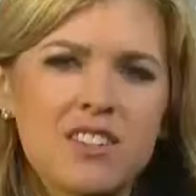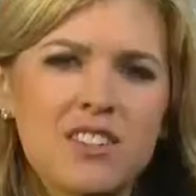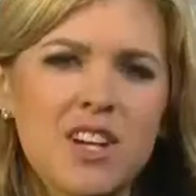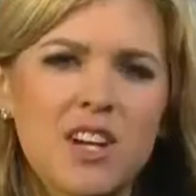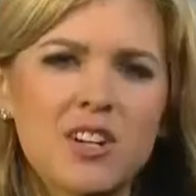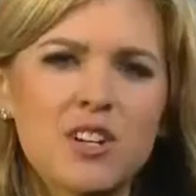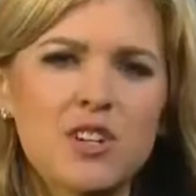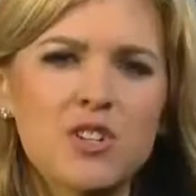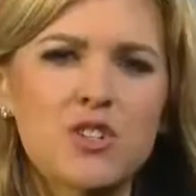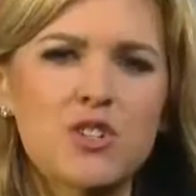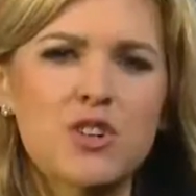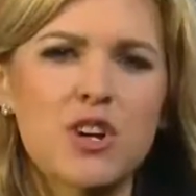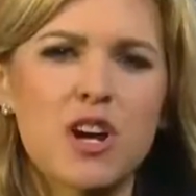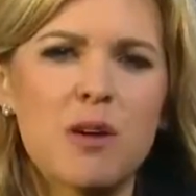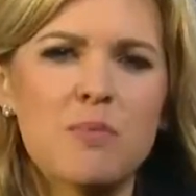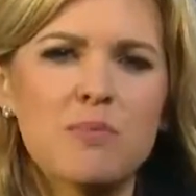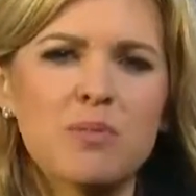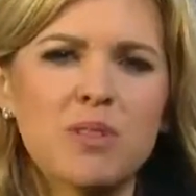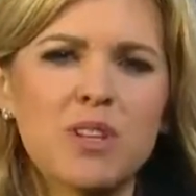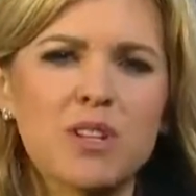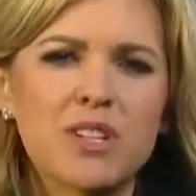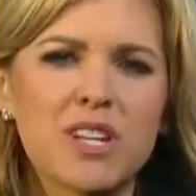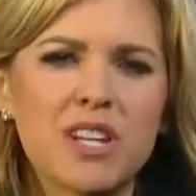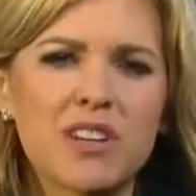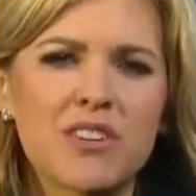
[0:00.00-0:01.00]
Donald
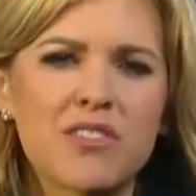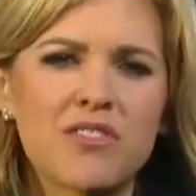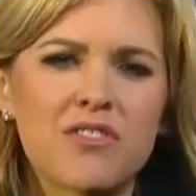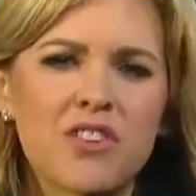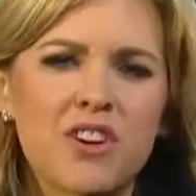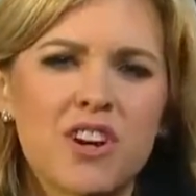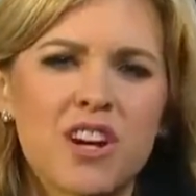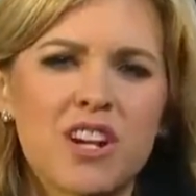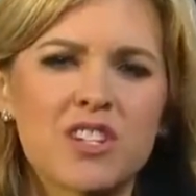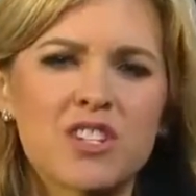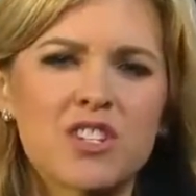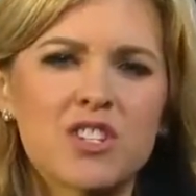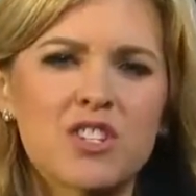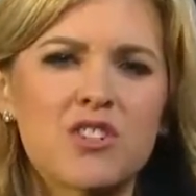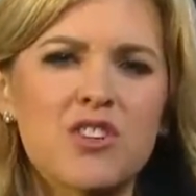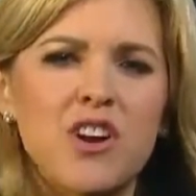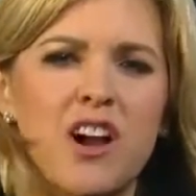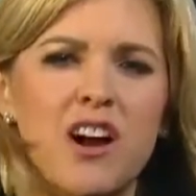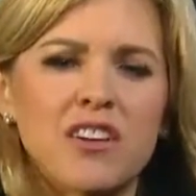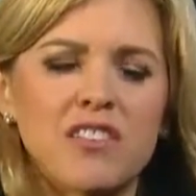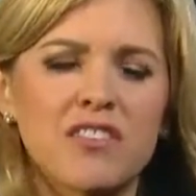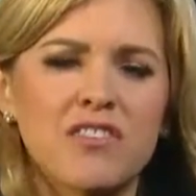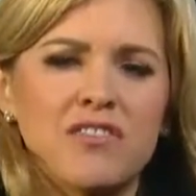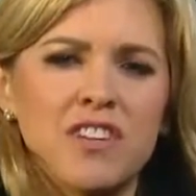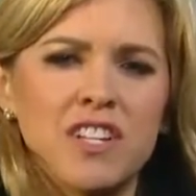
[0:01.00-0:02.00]
Trump looking for a
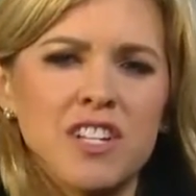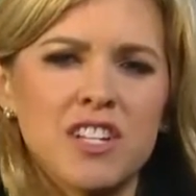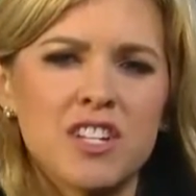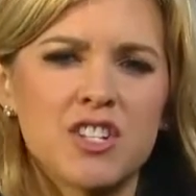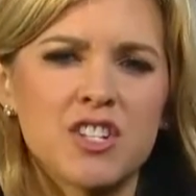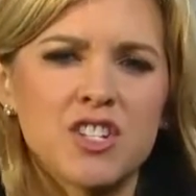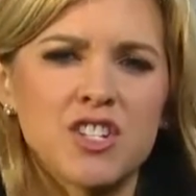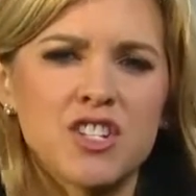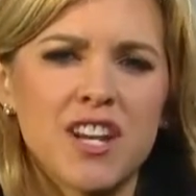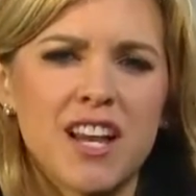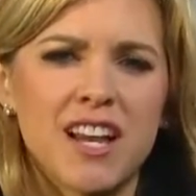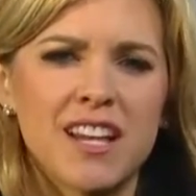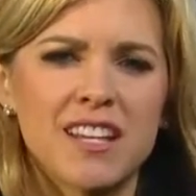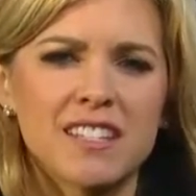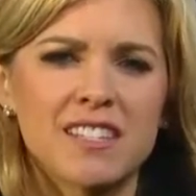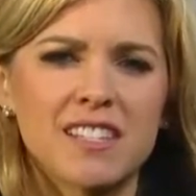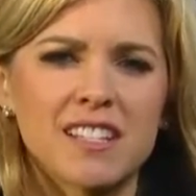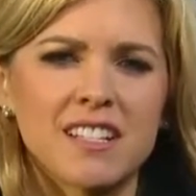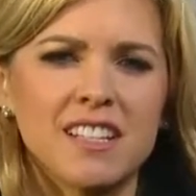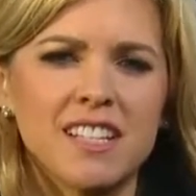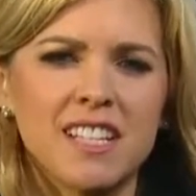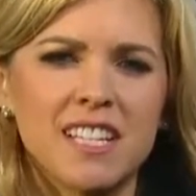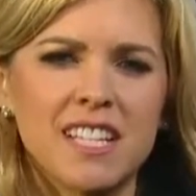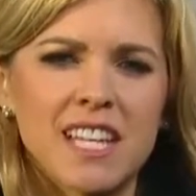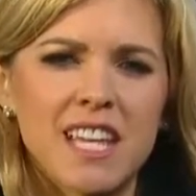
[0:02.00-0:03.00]
strong finish as
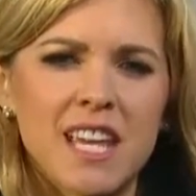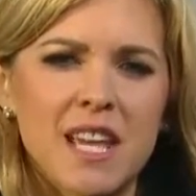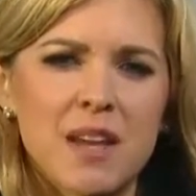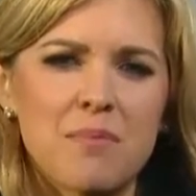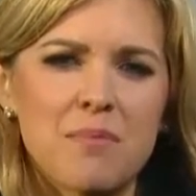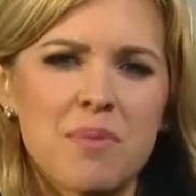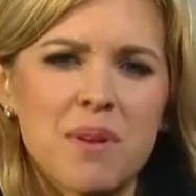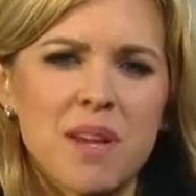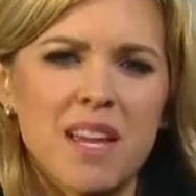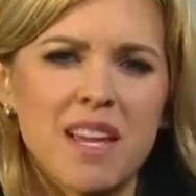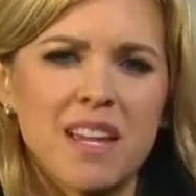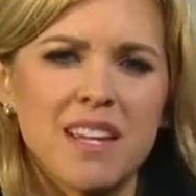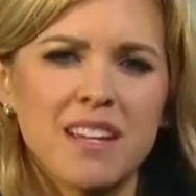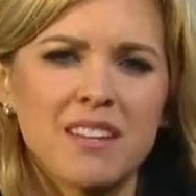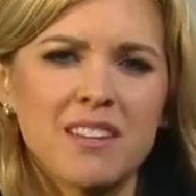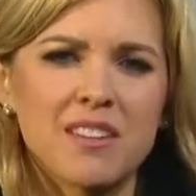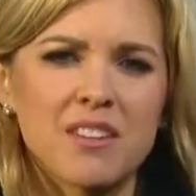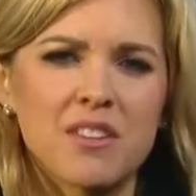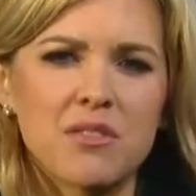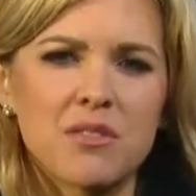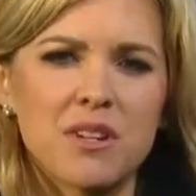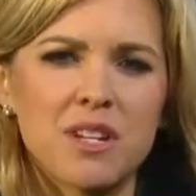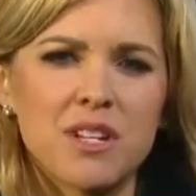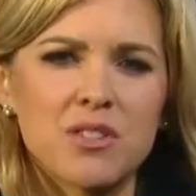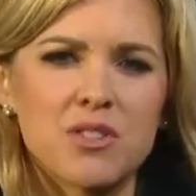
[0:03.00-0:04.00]
the Clinton
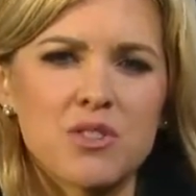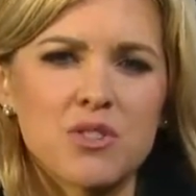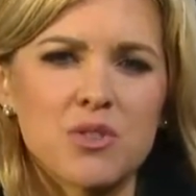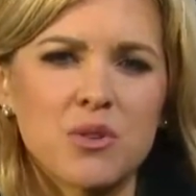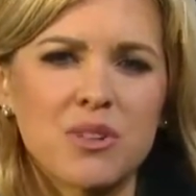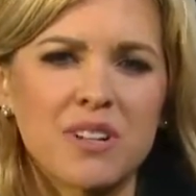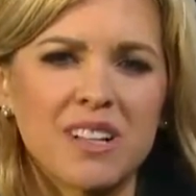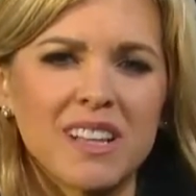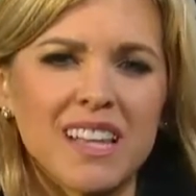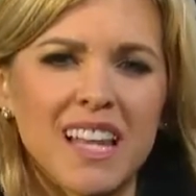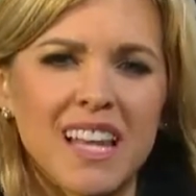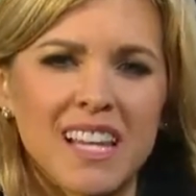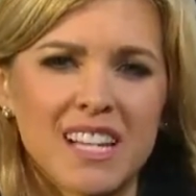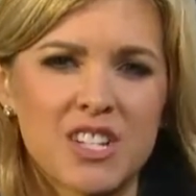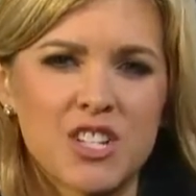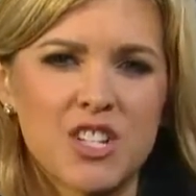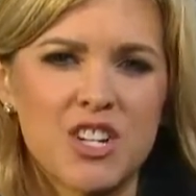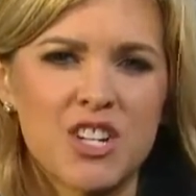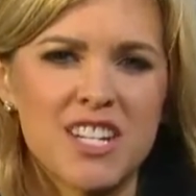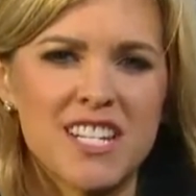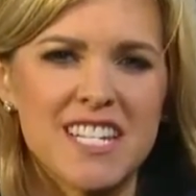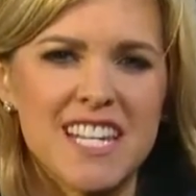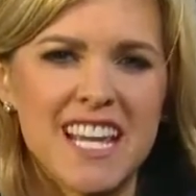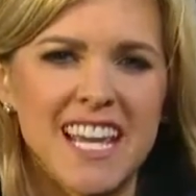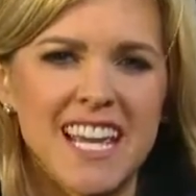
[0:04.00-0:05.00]
campaign careens toward
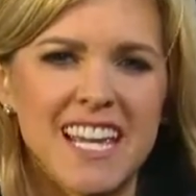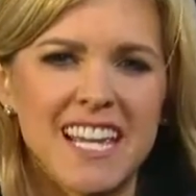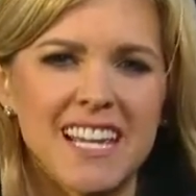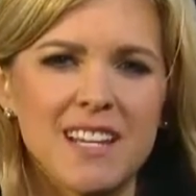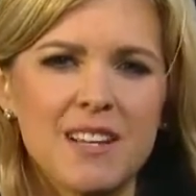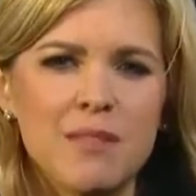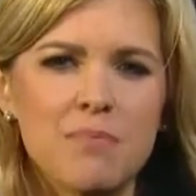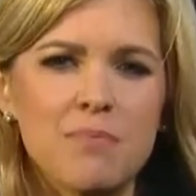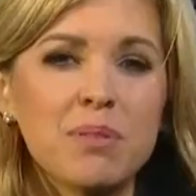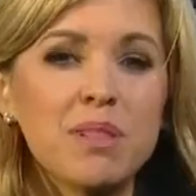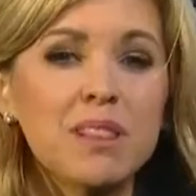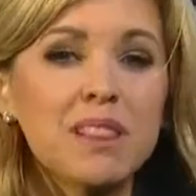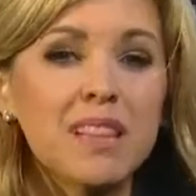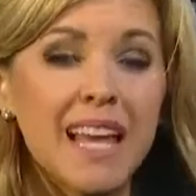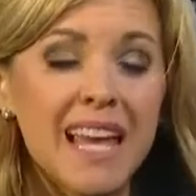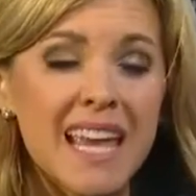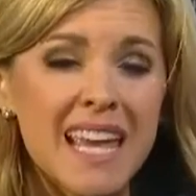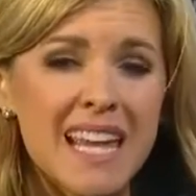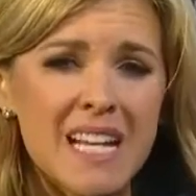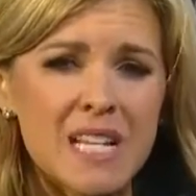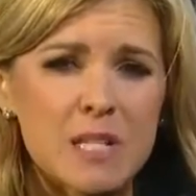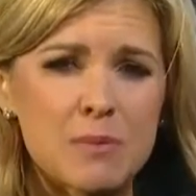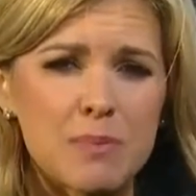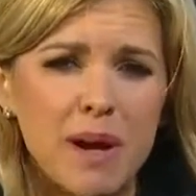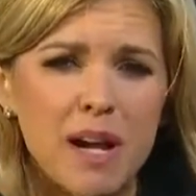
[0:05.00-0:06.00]
Election Day,
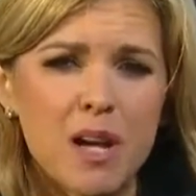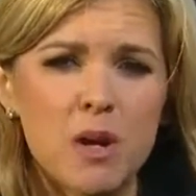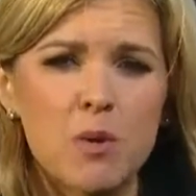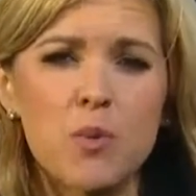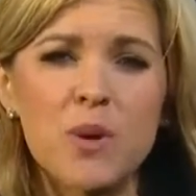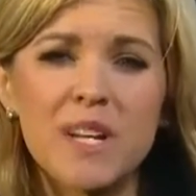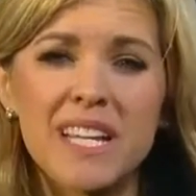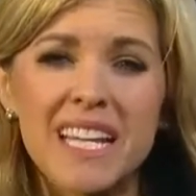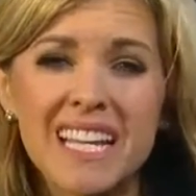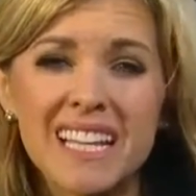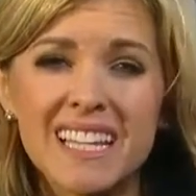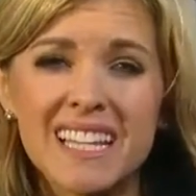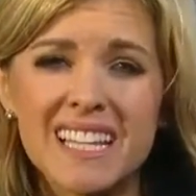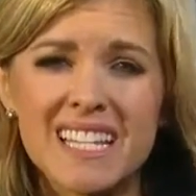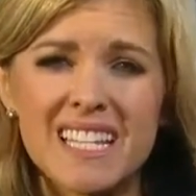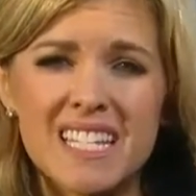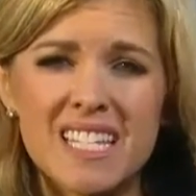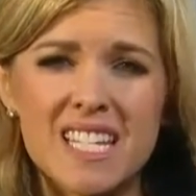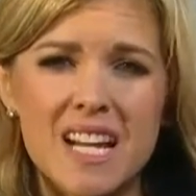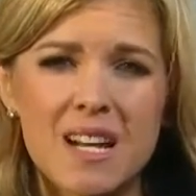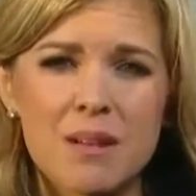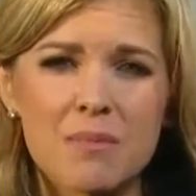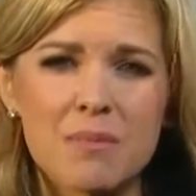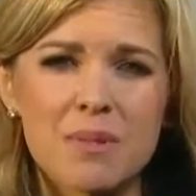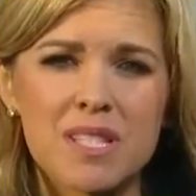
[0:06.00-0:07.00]
plagued by
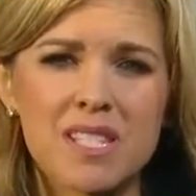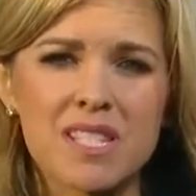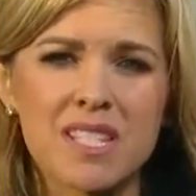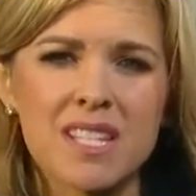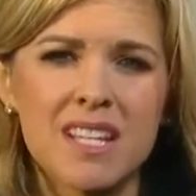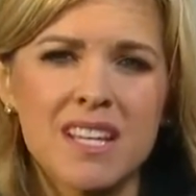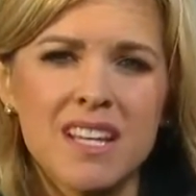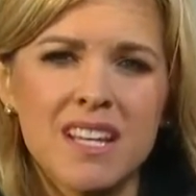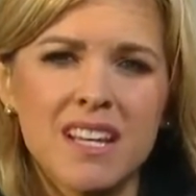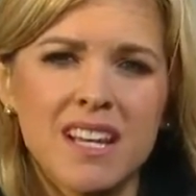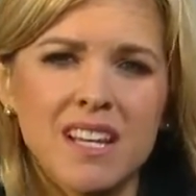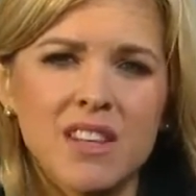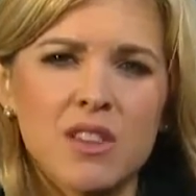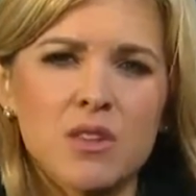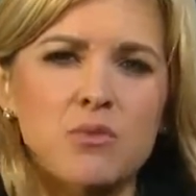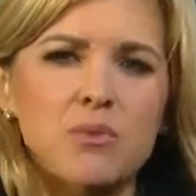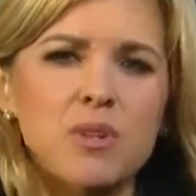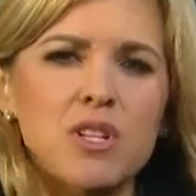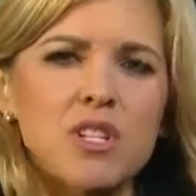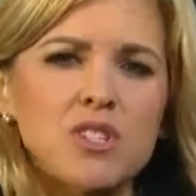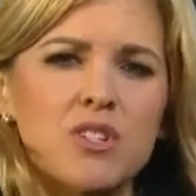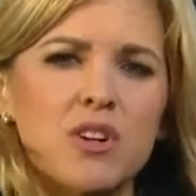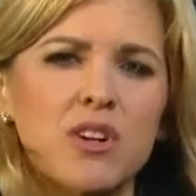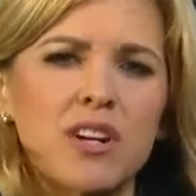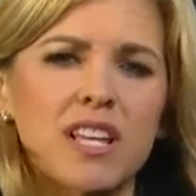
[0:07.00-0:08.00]
WikiLeaks dumps and the
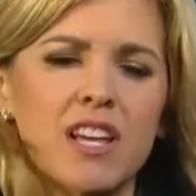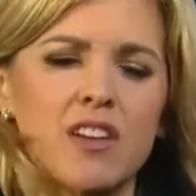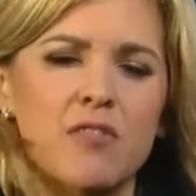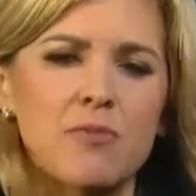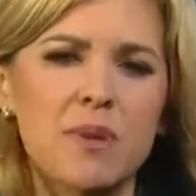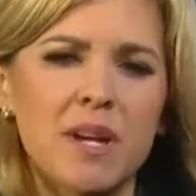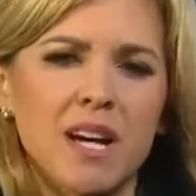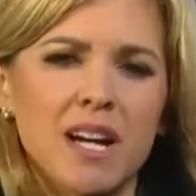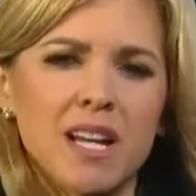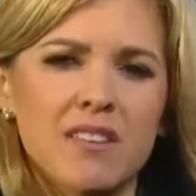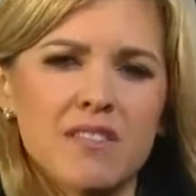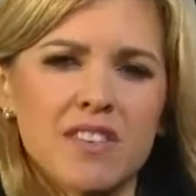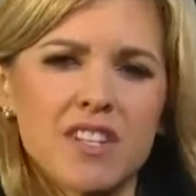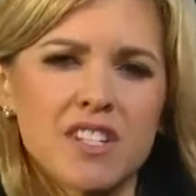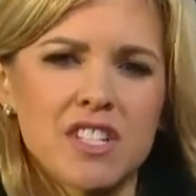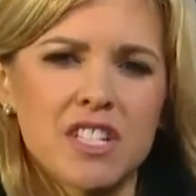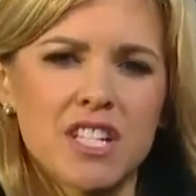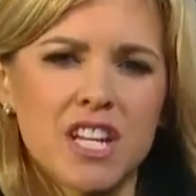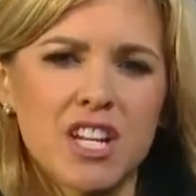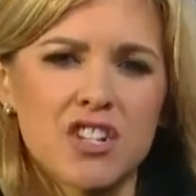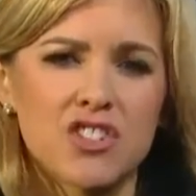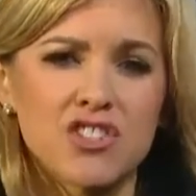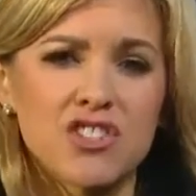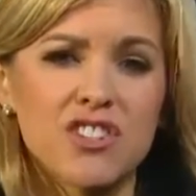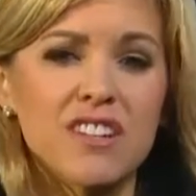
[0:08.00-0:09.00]
restarting FBI
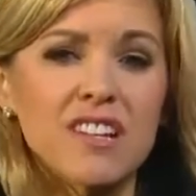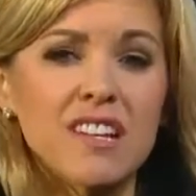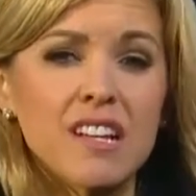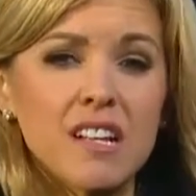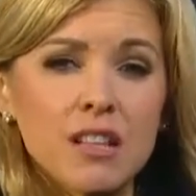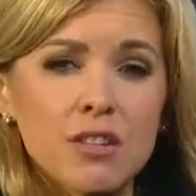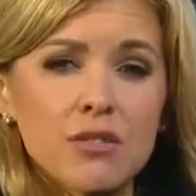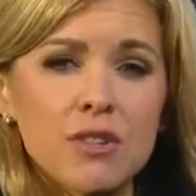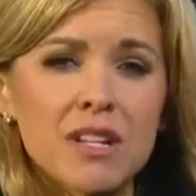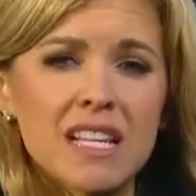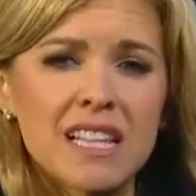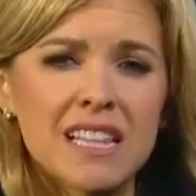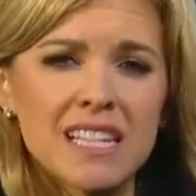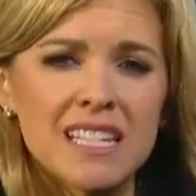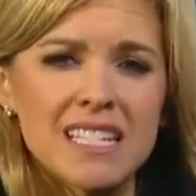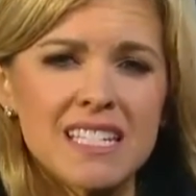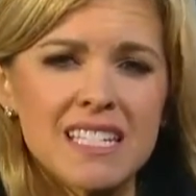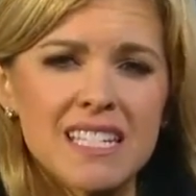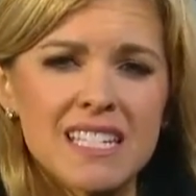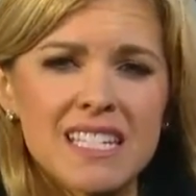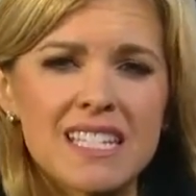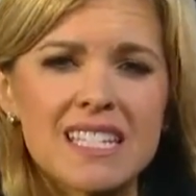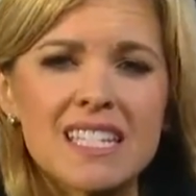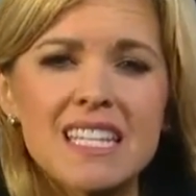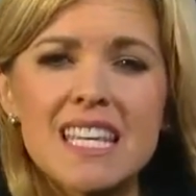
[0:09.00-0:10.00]
investigation into Hillary
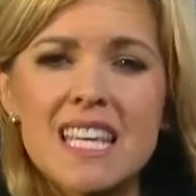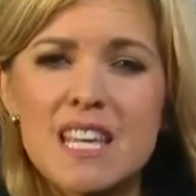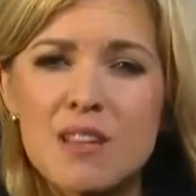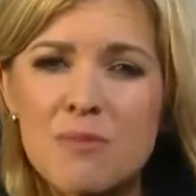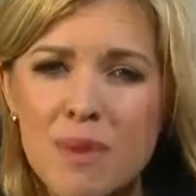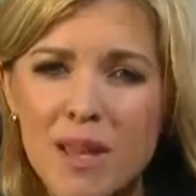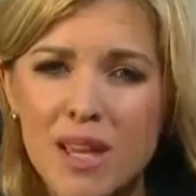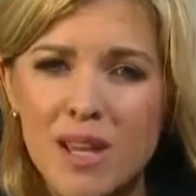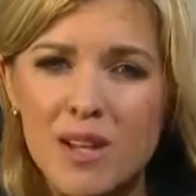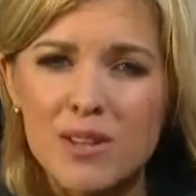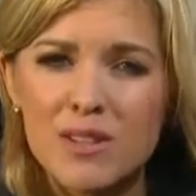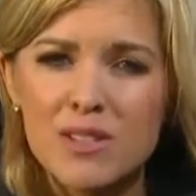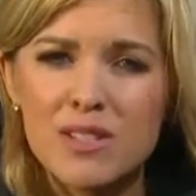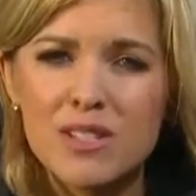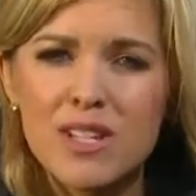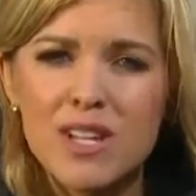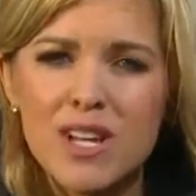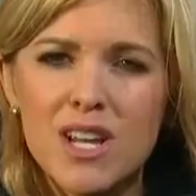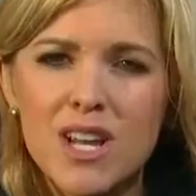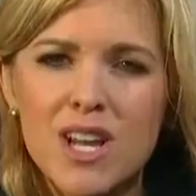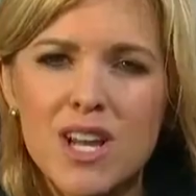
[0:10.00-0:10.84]
Clinton's emails.